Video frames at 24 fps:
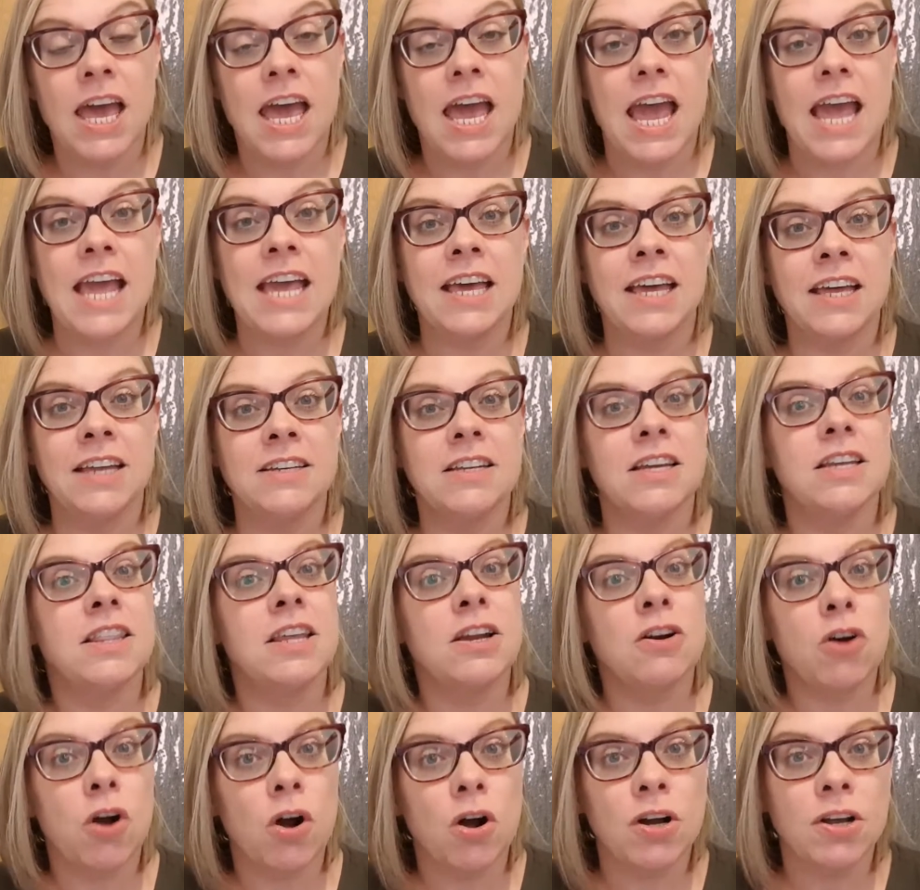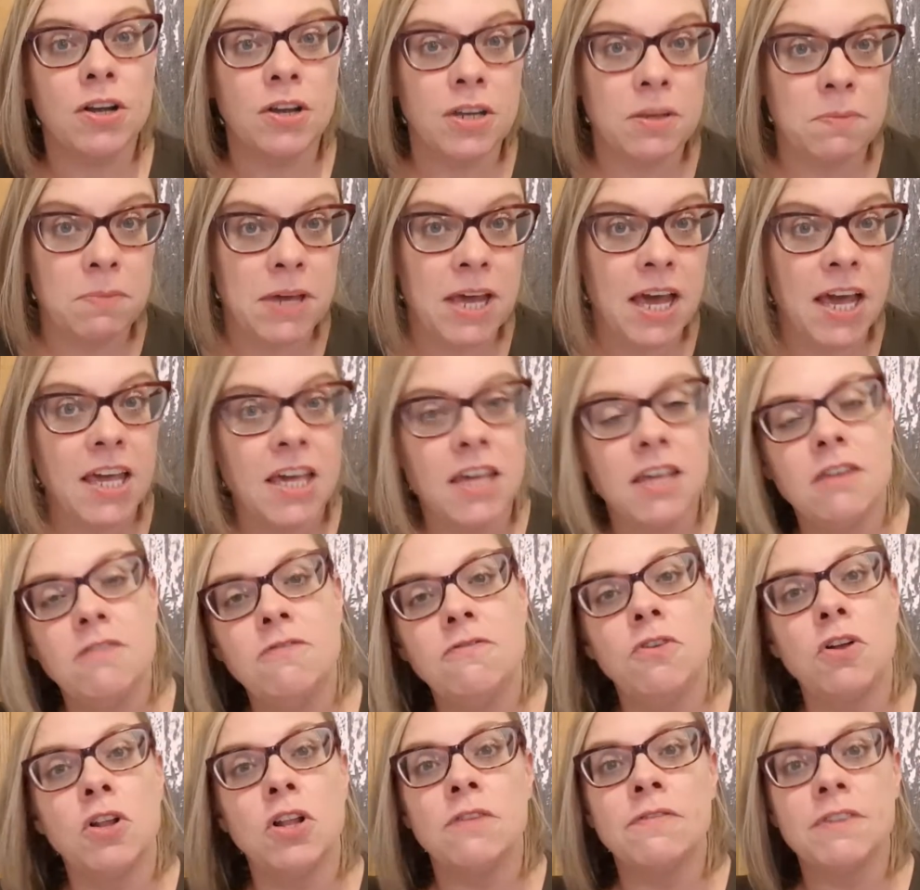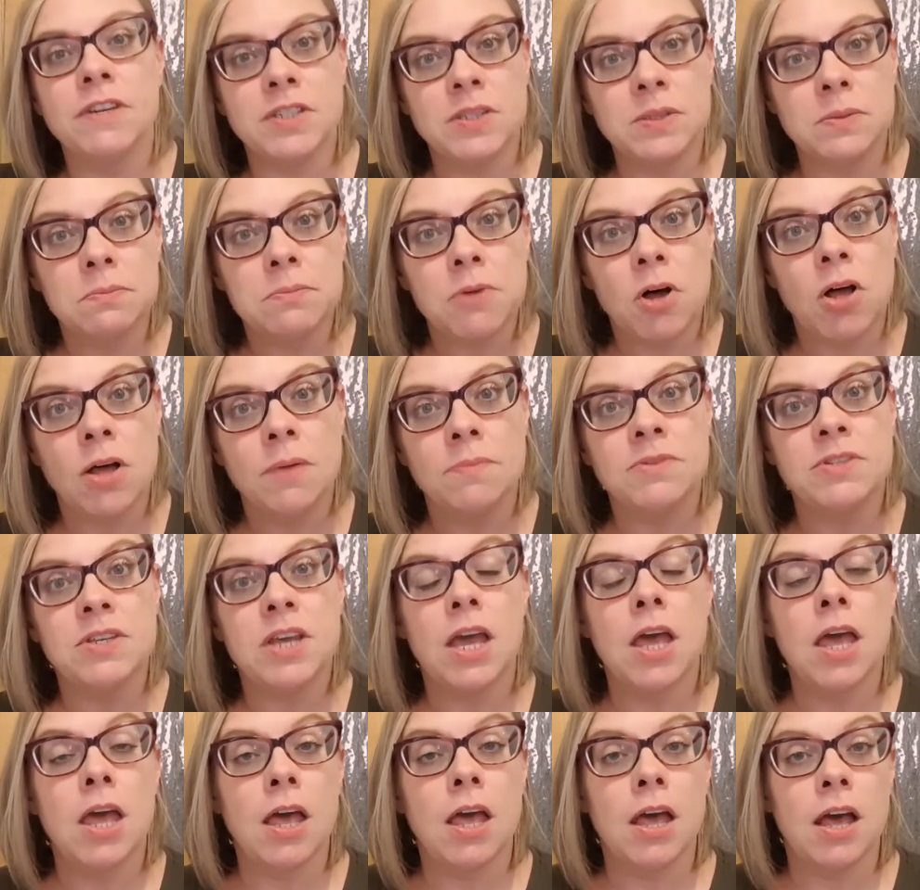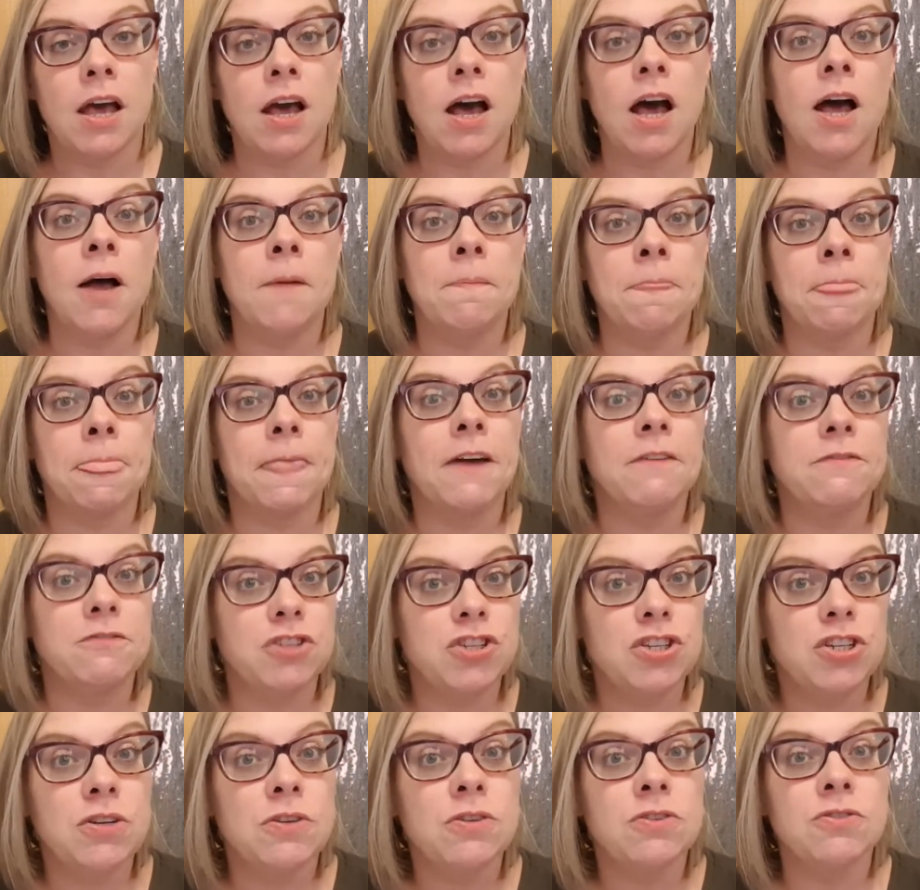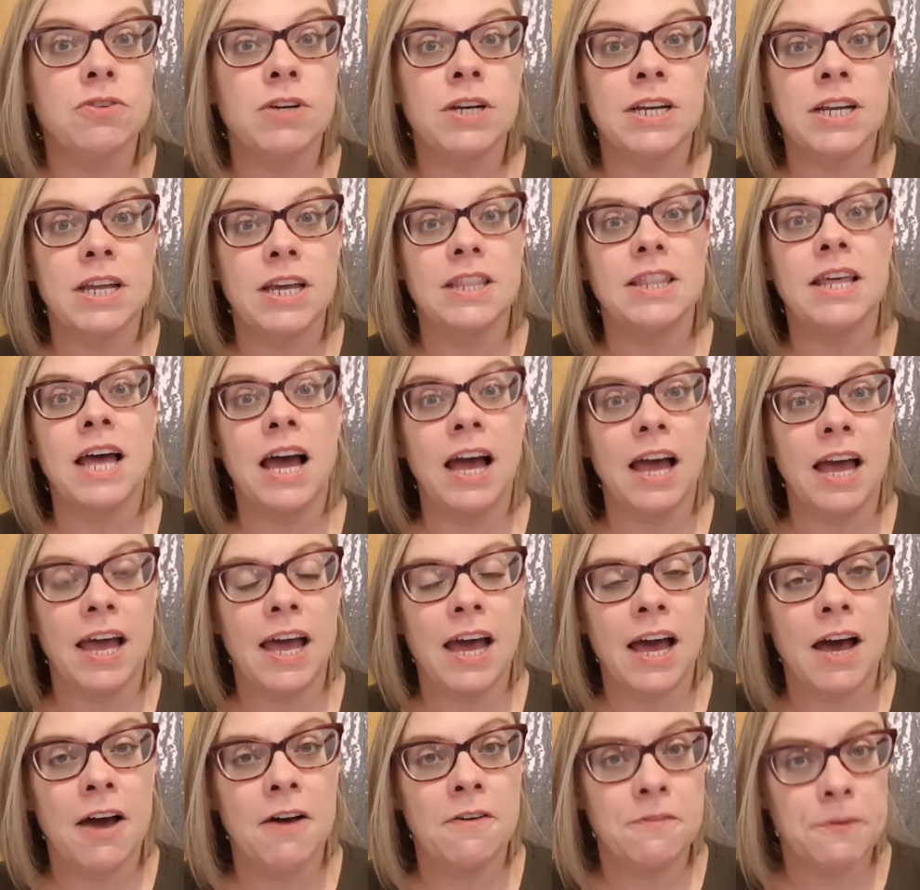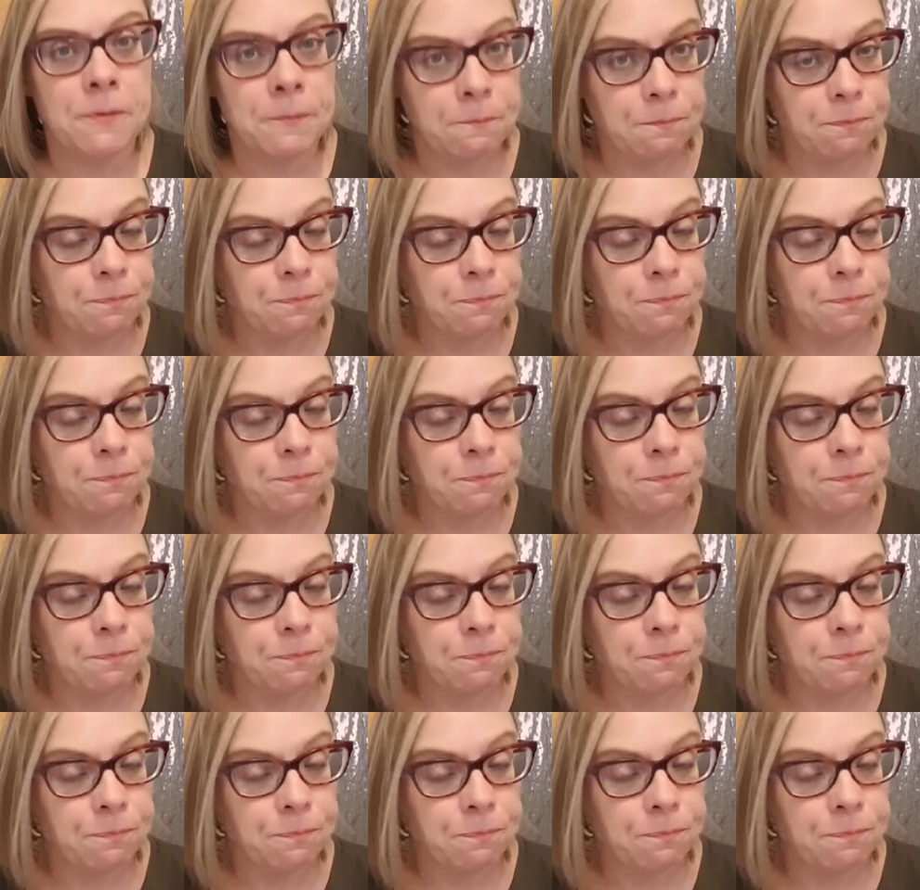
And there are going to be a handful of us moms of children that have